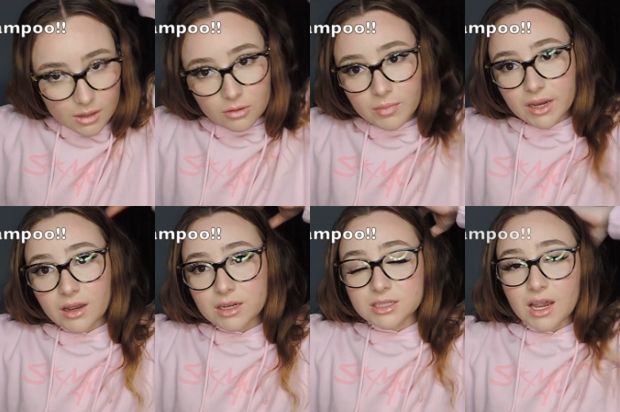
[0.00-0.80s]
Oh my
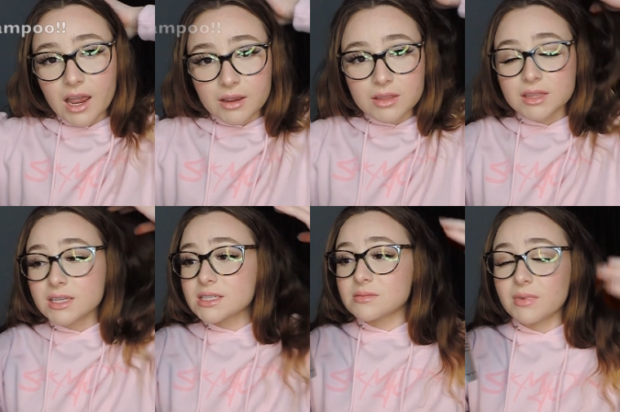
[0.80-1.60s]
gosh, I
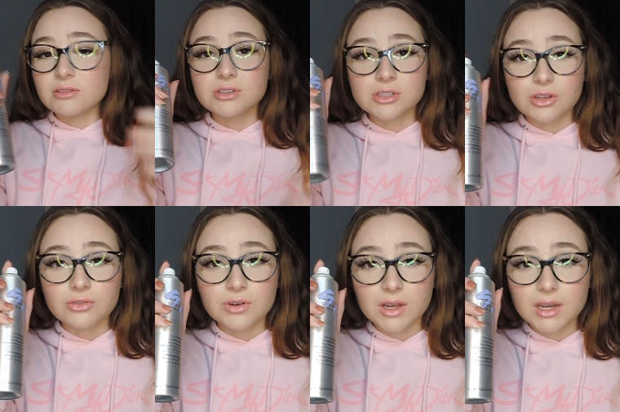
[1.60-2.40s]
this smells
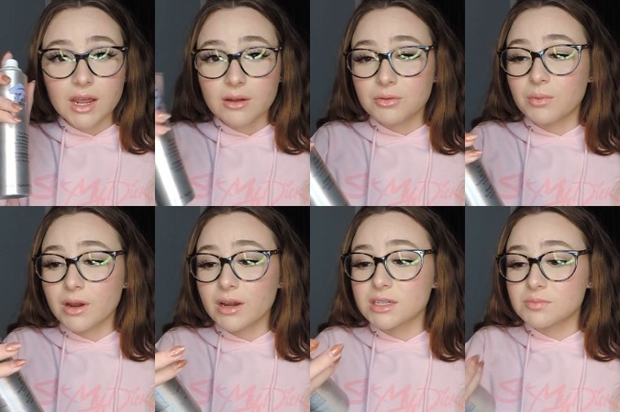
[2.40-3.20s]
so good. I would
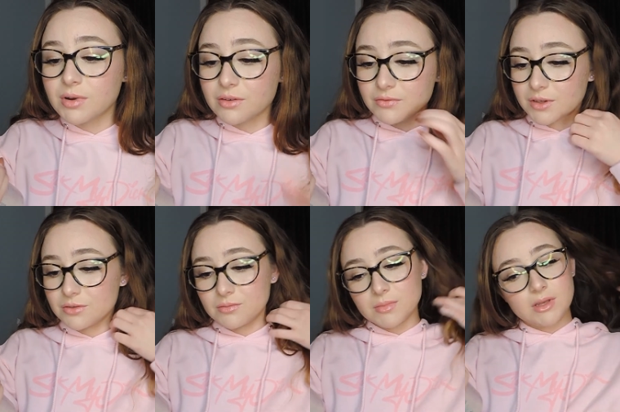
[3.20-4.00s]
wear it as
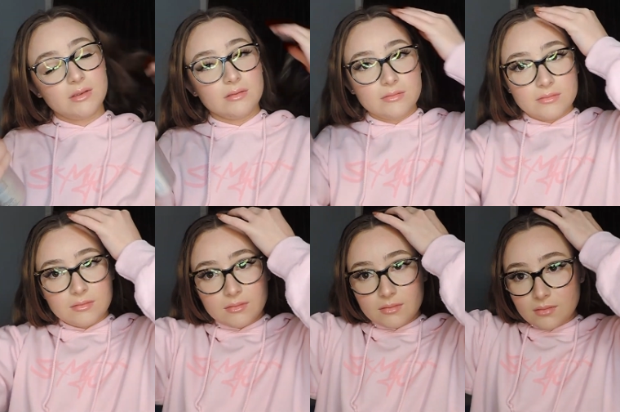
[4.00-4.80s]
perfume.
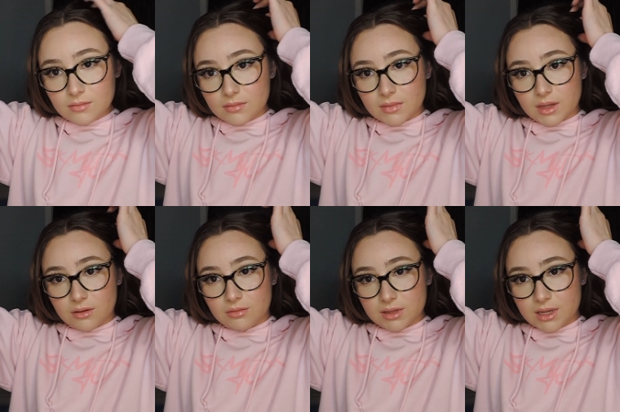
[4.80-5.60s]

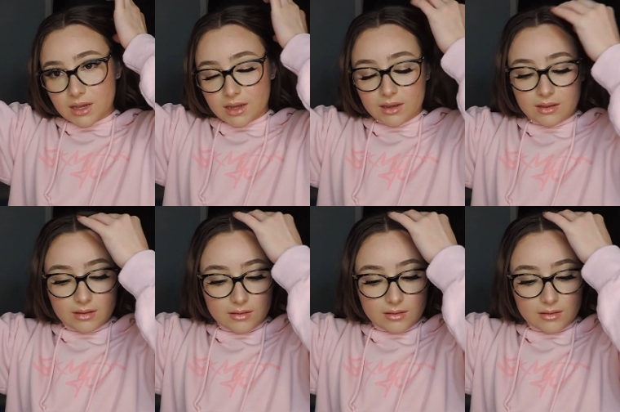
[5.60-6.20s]
Like what the heck?